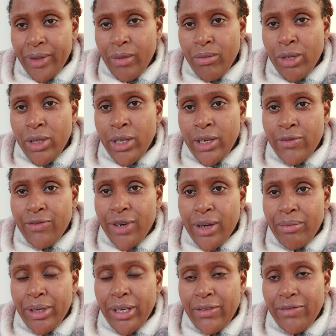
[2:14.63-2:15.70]
May the
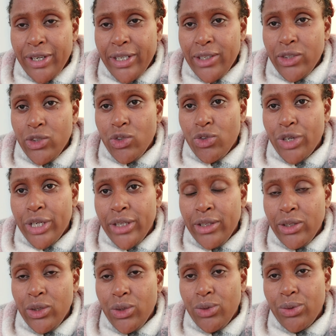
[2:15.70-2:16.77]
family find
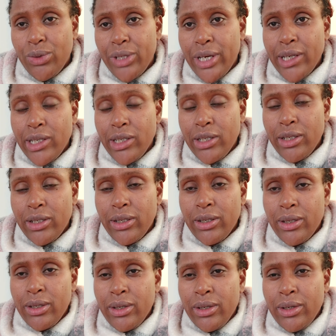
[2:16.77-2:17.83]
strength to know that
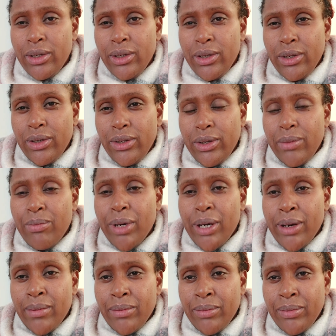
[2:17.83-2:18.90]
their
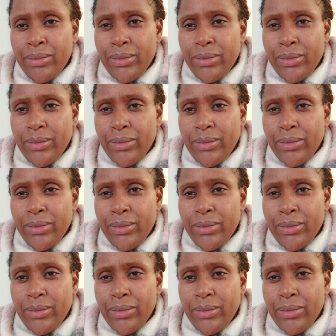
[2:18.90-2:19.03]
mom